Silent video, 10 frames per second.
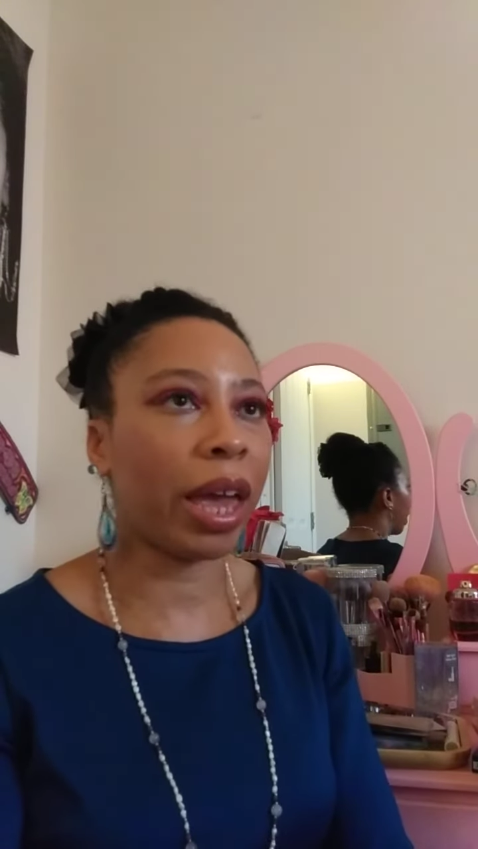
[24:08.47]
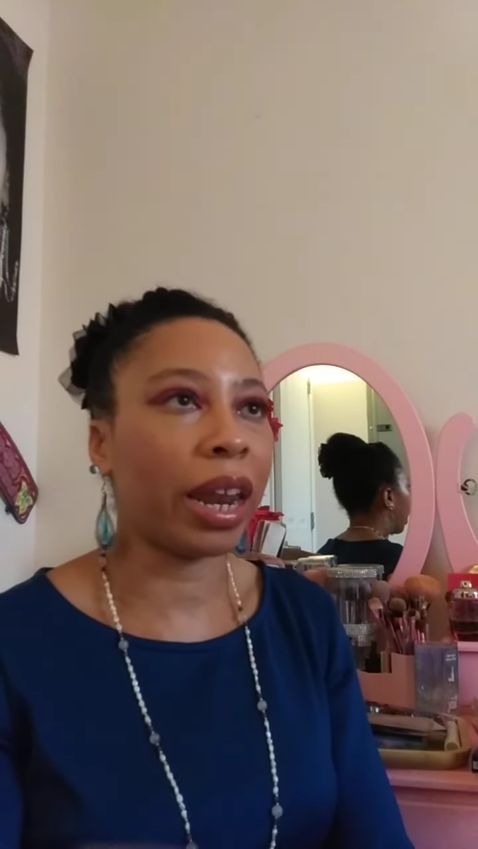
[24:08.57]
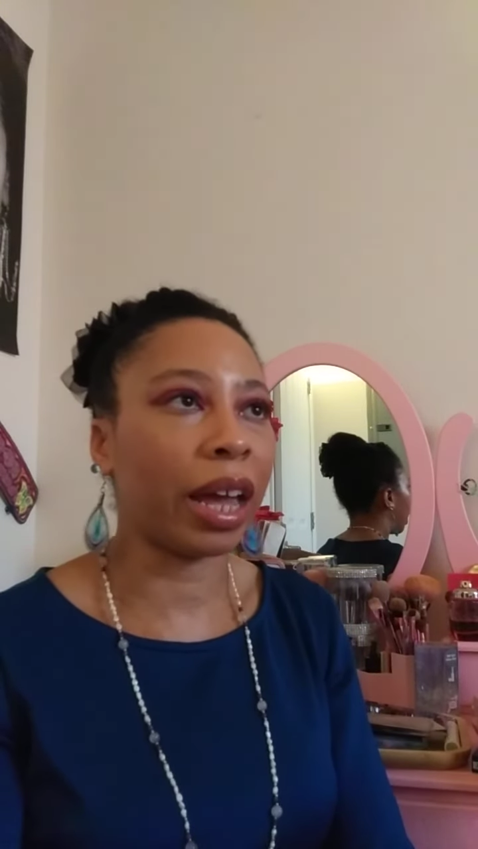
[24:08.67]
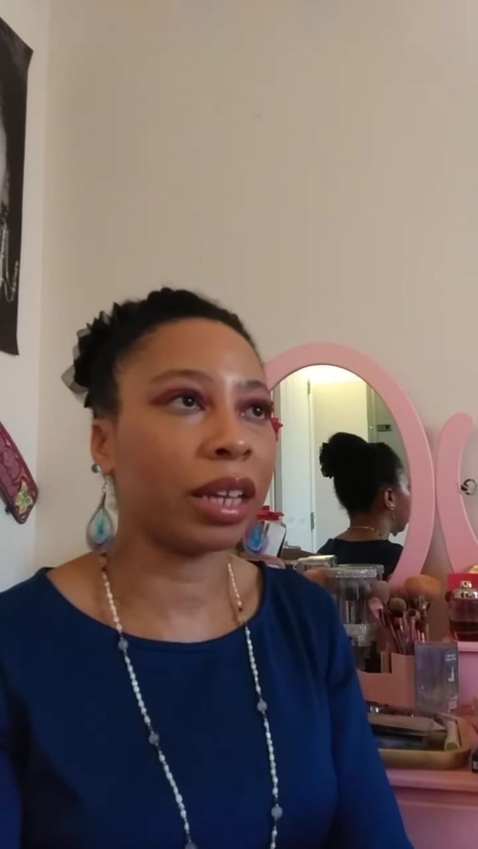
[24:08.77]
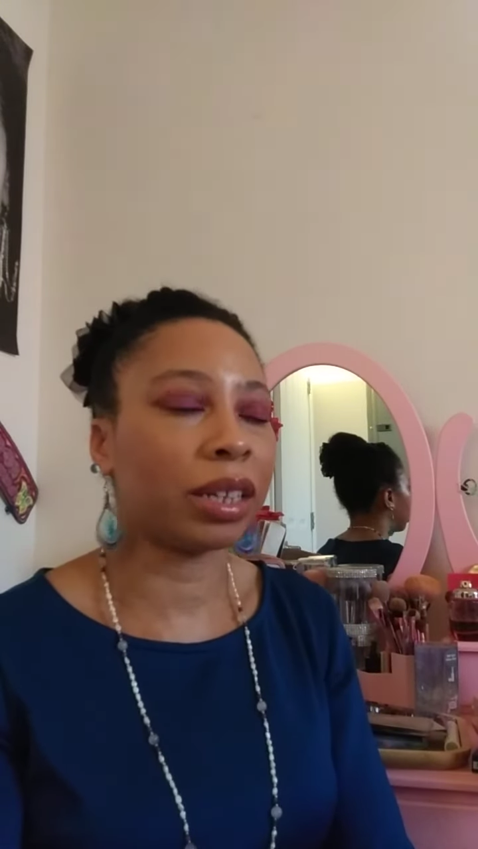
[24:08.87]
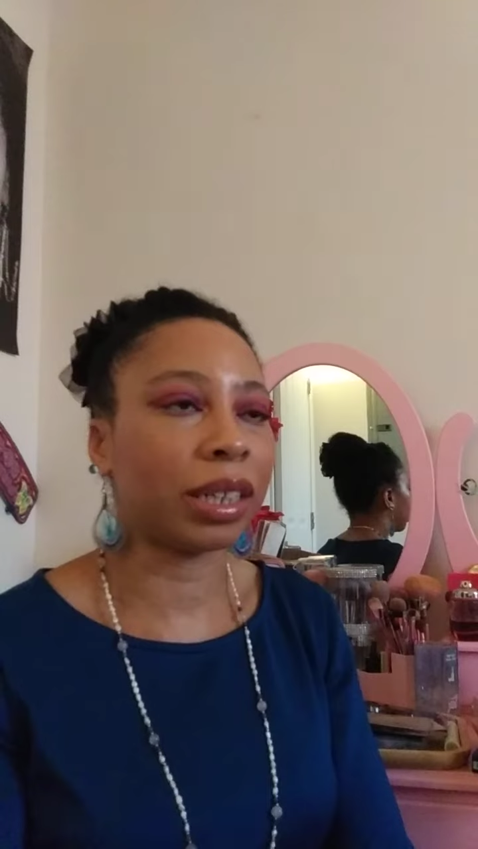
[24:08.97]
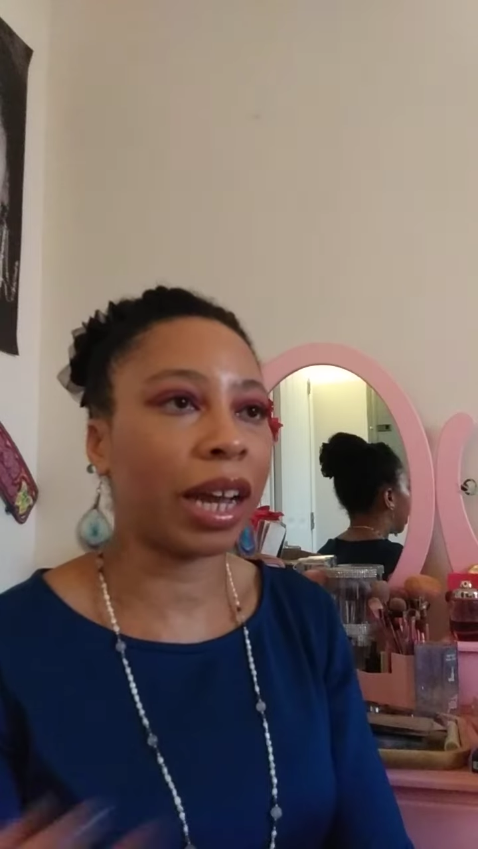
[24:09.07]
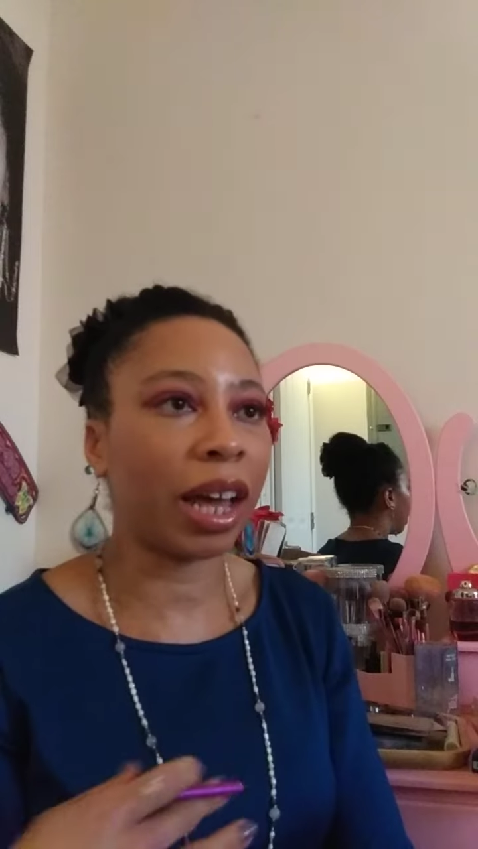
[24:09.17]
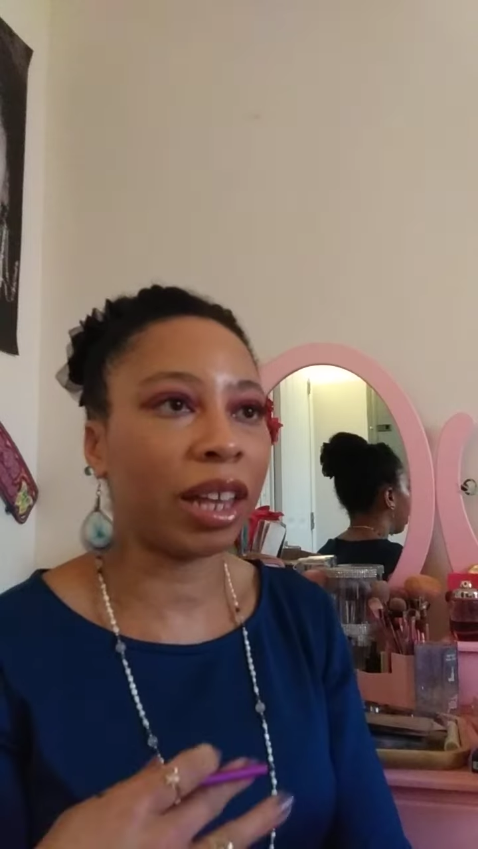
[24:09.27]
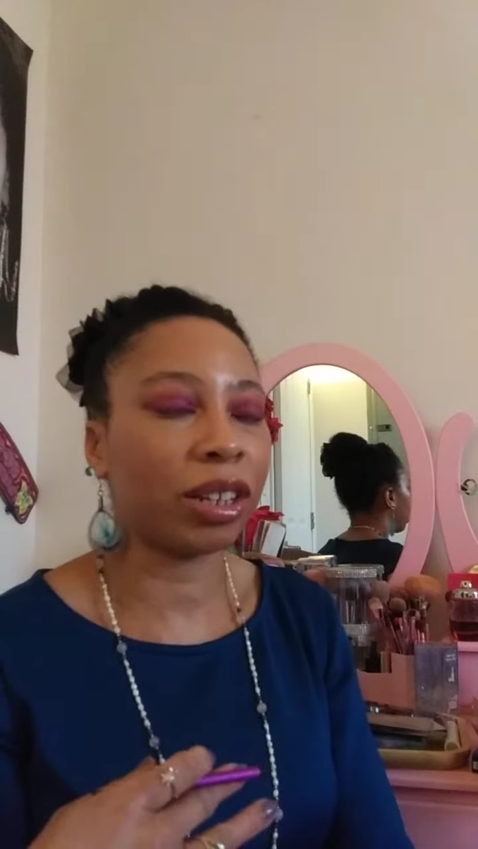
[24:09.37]
and I got
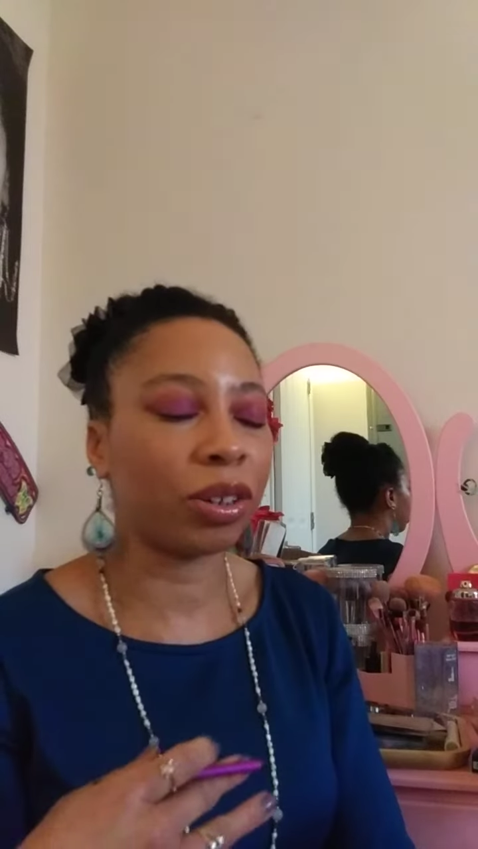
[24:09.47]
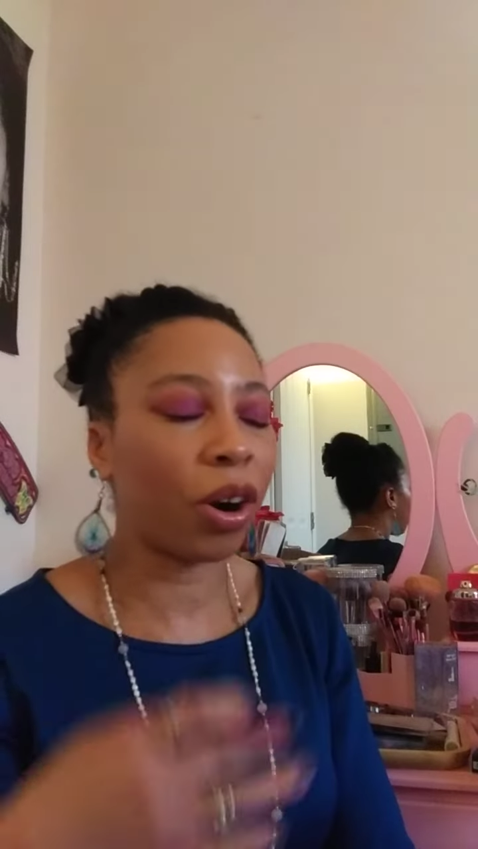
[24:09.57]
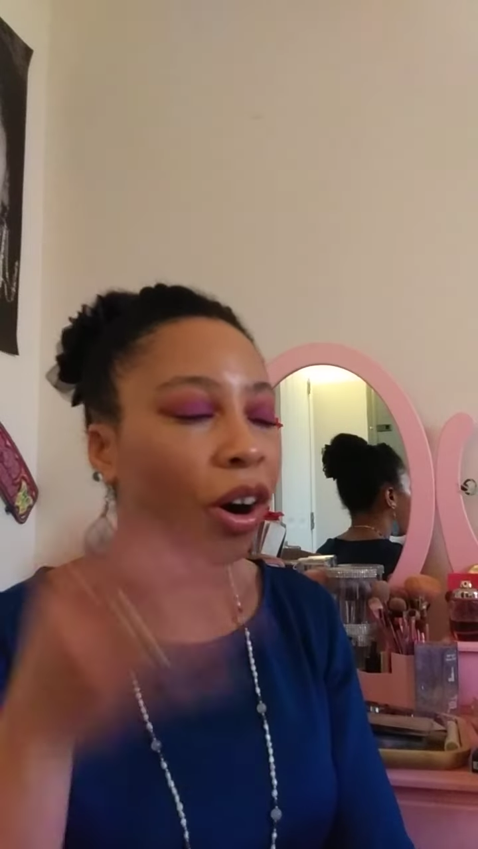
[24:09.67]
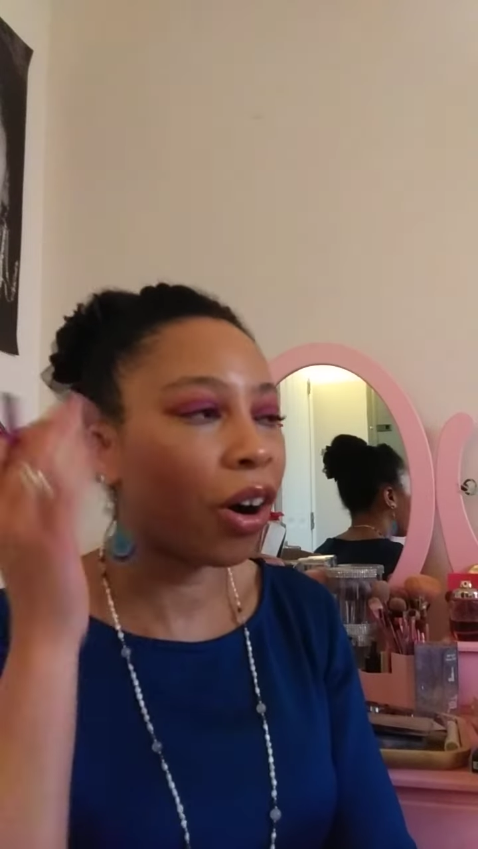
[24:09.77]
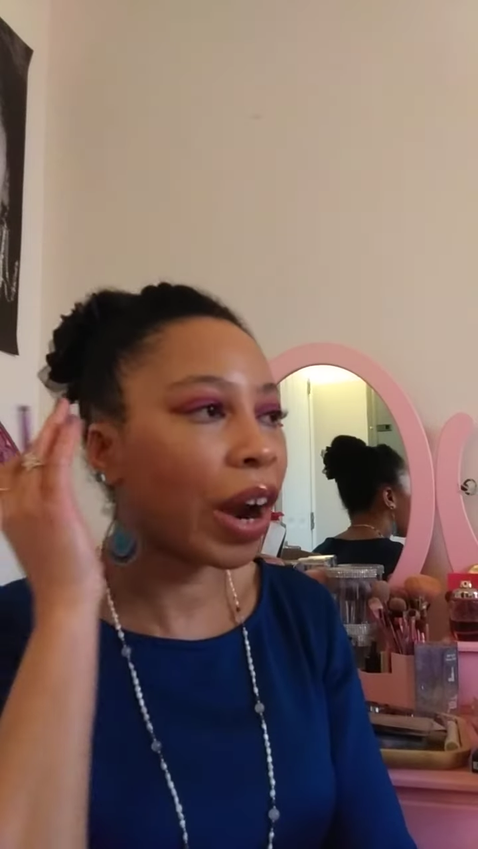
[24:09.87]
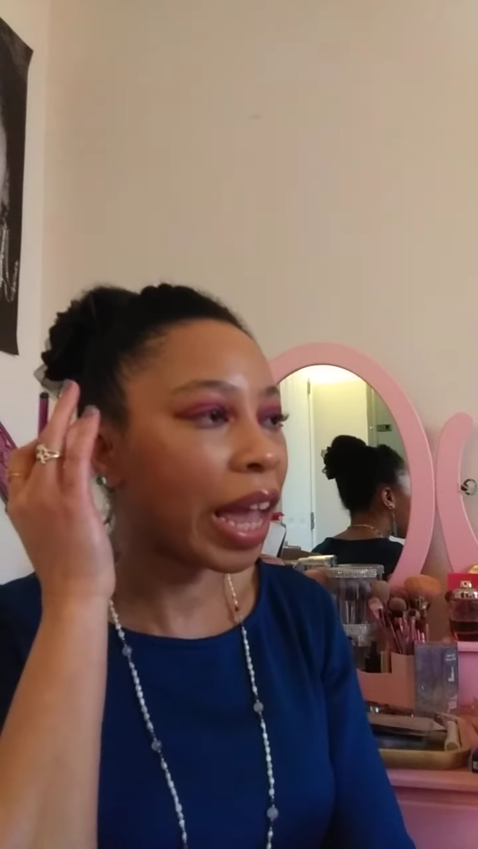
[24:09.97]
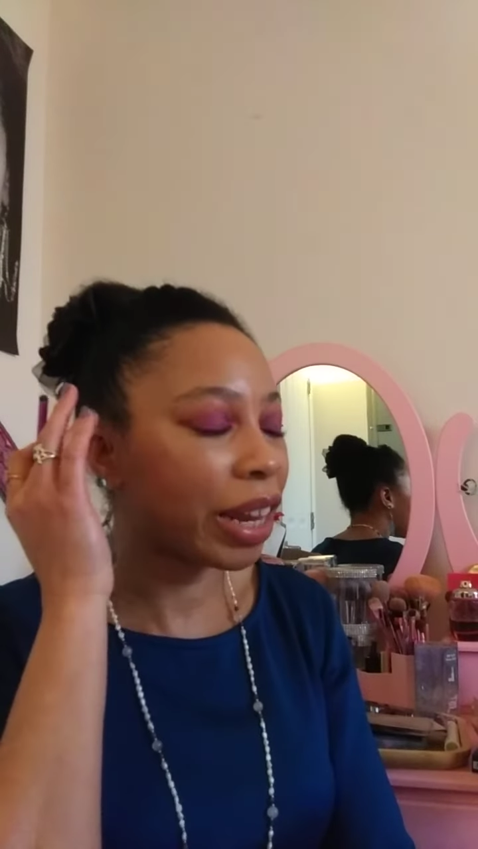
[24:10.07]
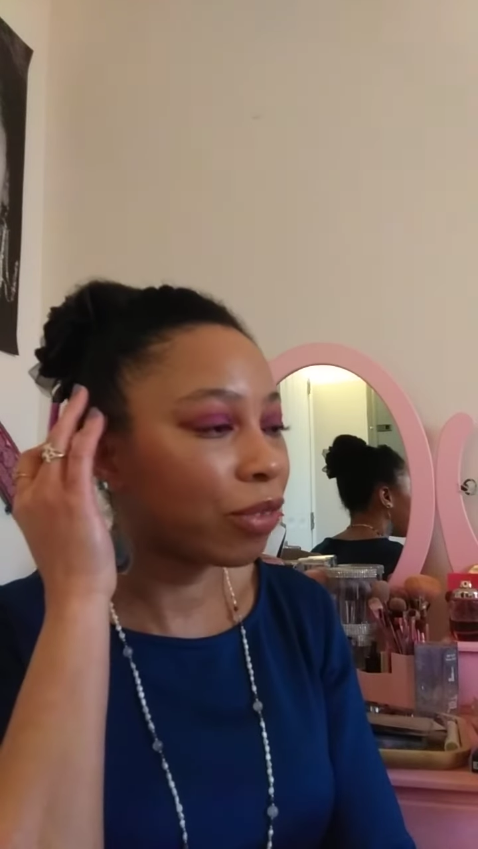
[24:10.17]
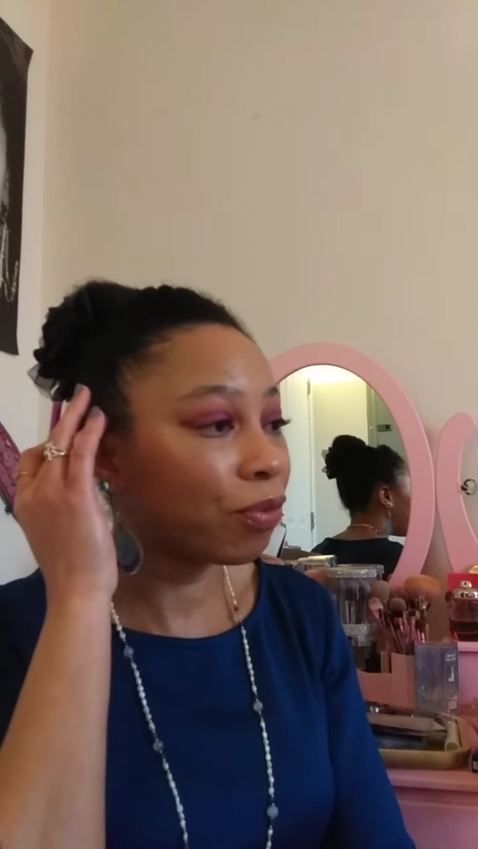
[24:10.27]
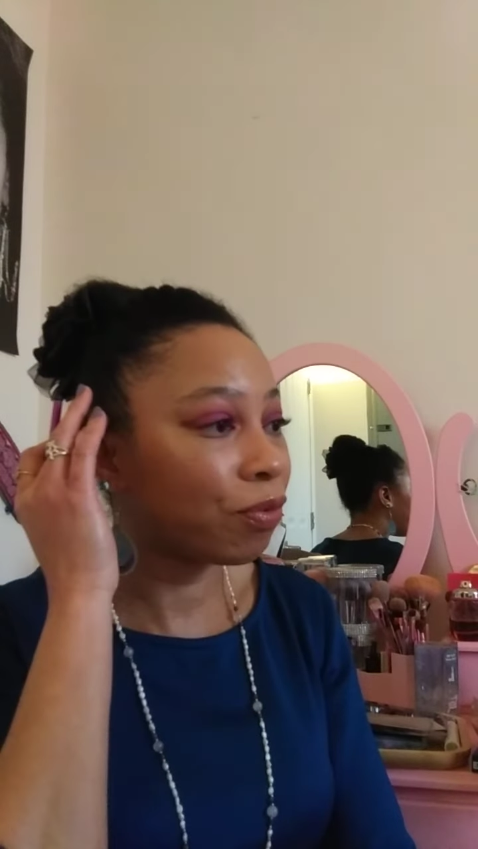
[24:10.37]
out of the car, and it